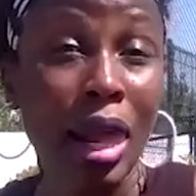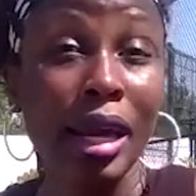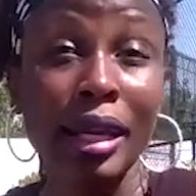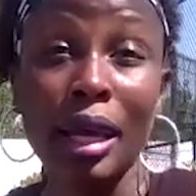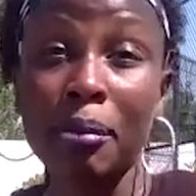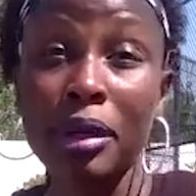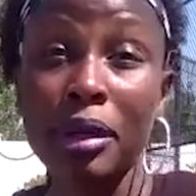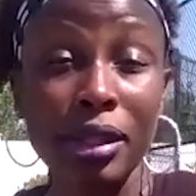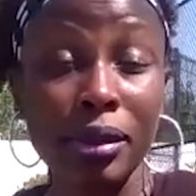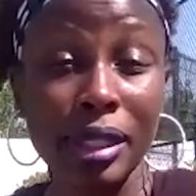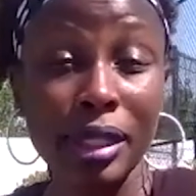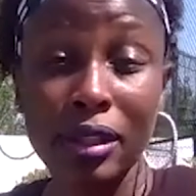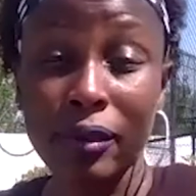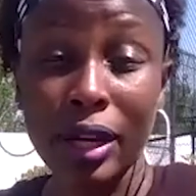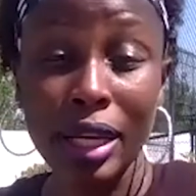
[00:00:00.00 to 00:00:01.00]
Number two is
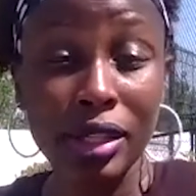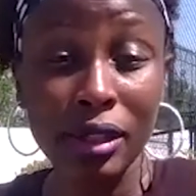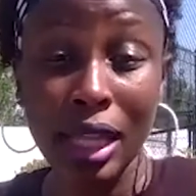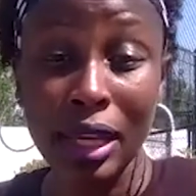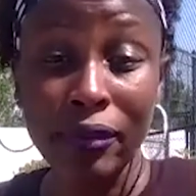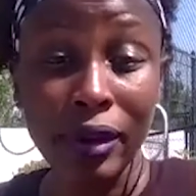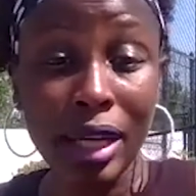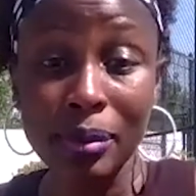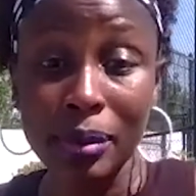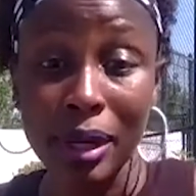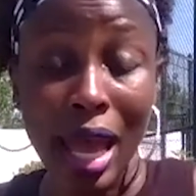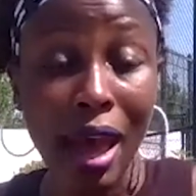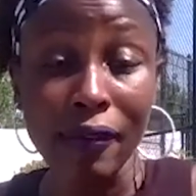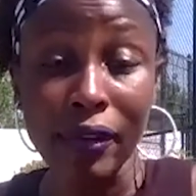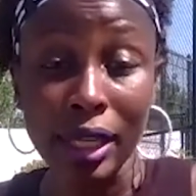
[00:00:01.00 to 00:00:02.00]
the racial unrest we're
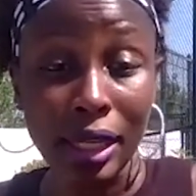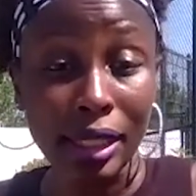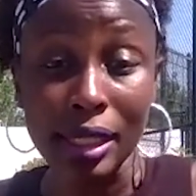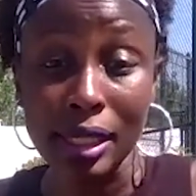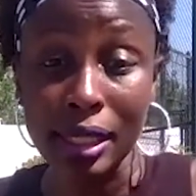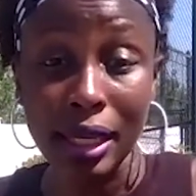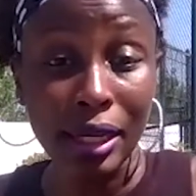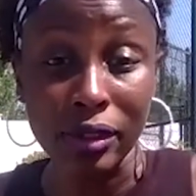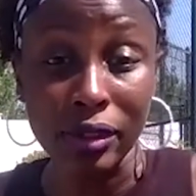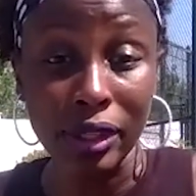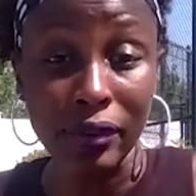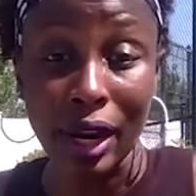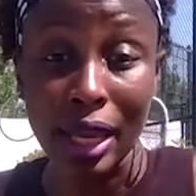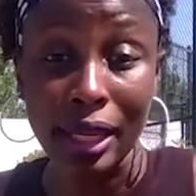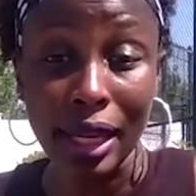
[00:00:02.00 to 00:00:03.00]
having in this country
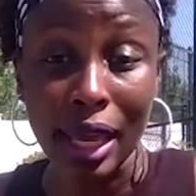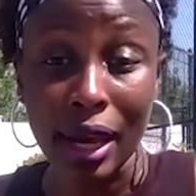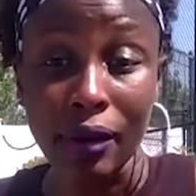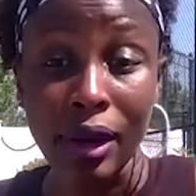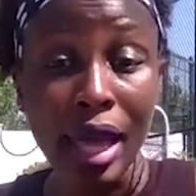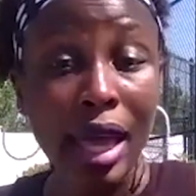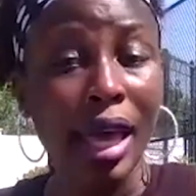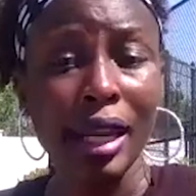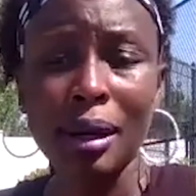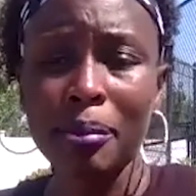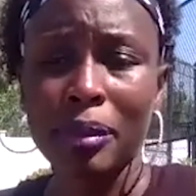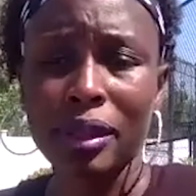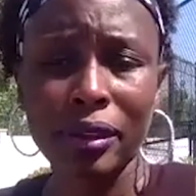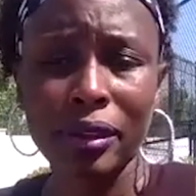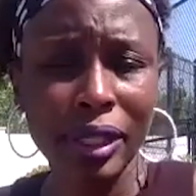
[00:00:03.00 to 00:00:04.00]
right now. And
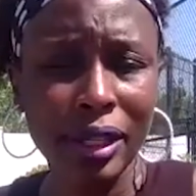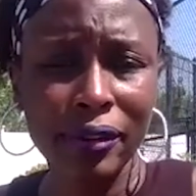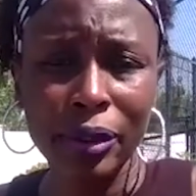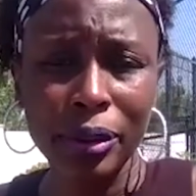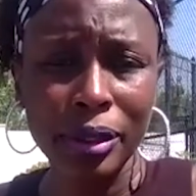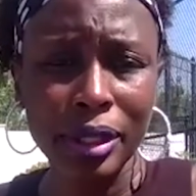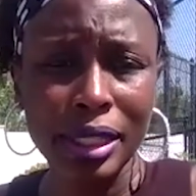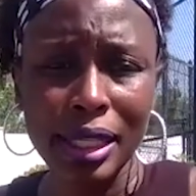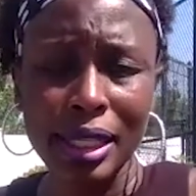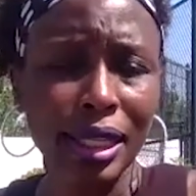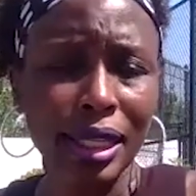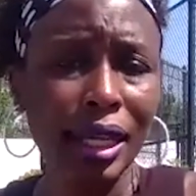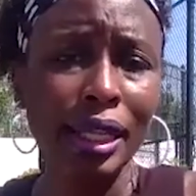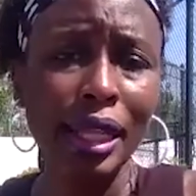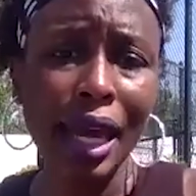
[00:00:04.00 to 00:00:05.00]
number three, of course, is
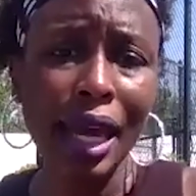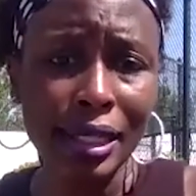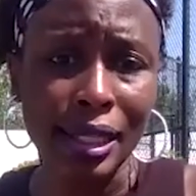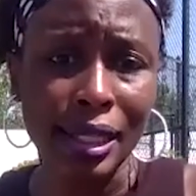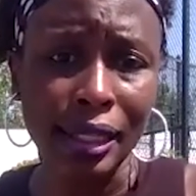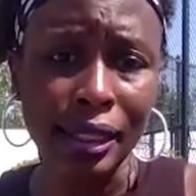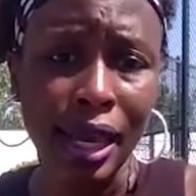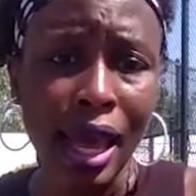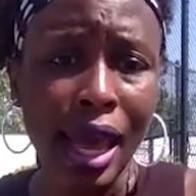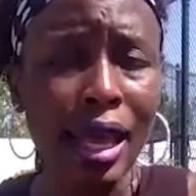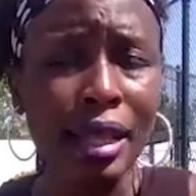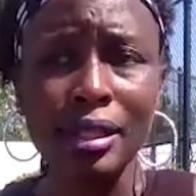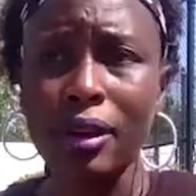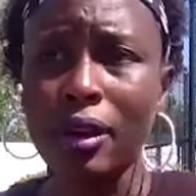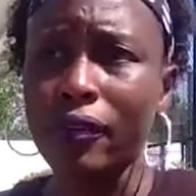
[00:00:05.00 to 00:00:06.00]
the election.
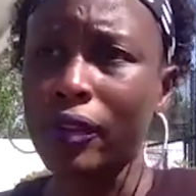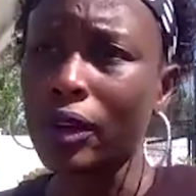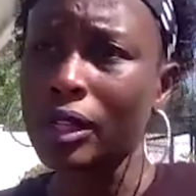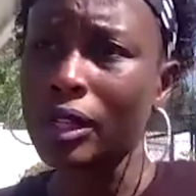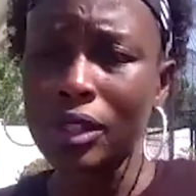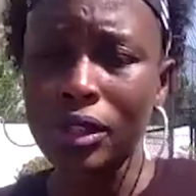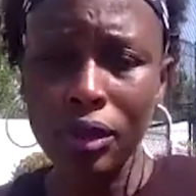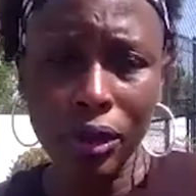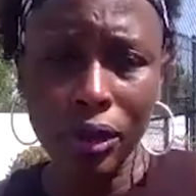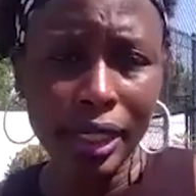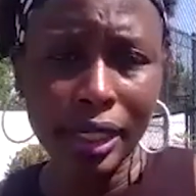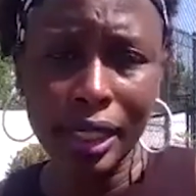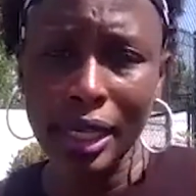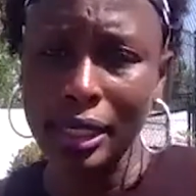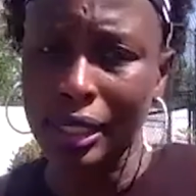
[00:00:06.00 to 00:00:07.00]
And so if your story
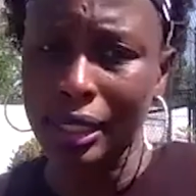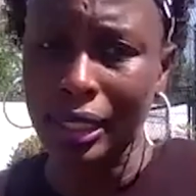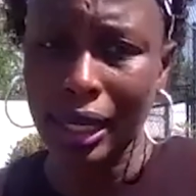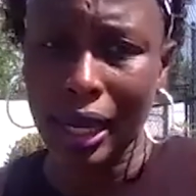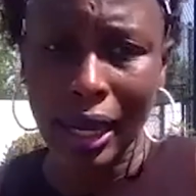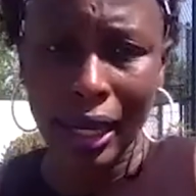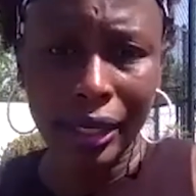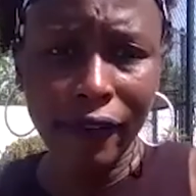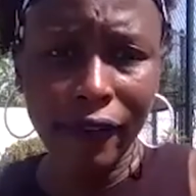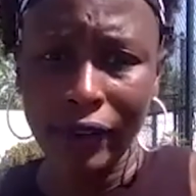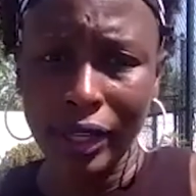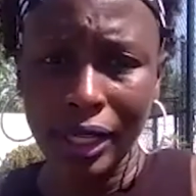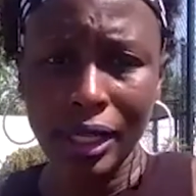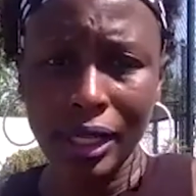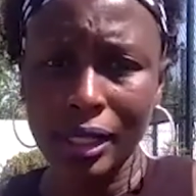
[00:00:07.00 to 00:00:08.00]
doesn't kind of
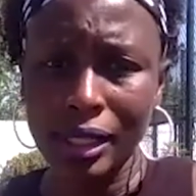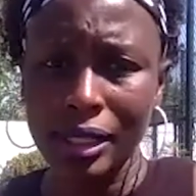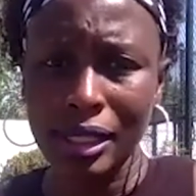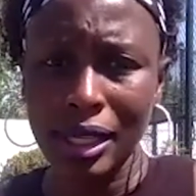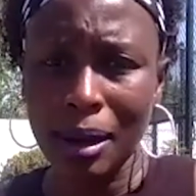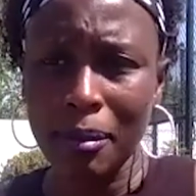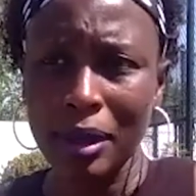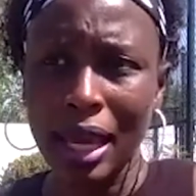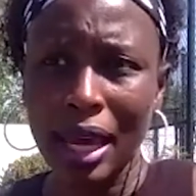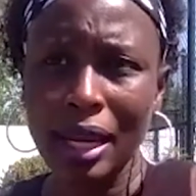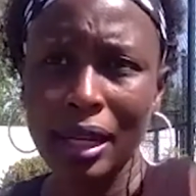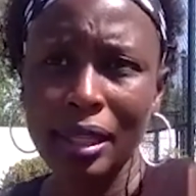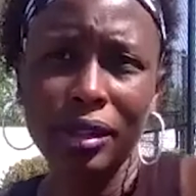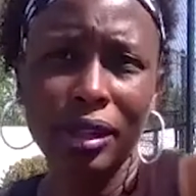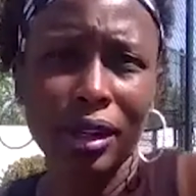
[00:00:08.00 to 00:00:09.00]
fit into some of that,
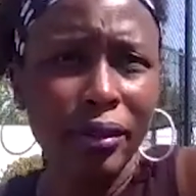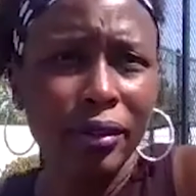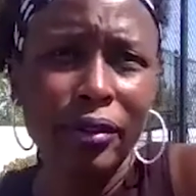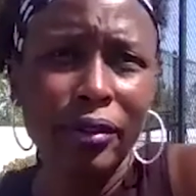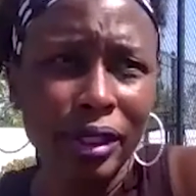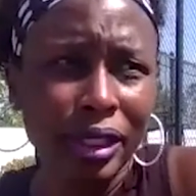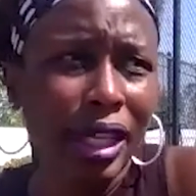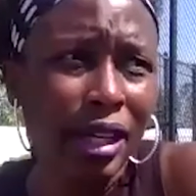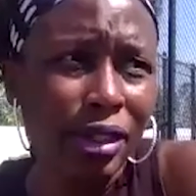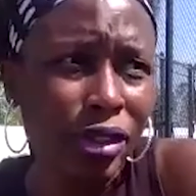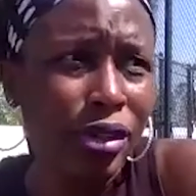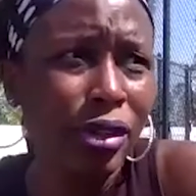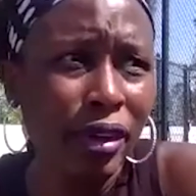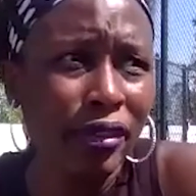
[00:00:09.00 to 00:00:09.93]
you know, yeah, true.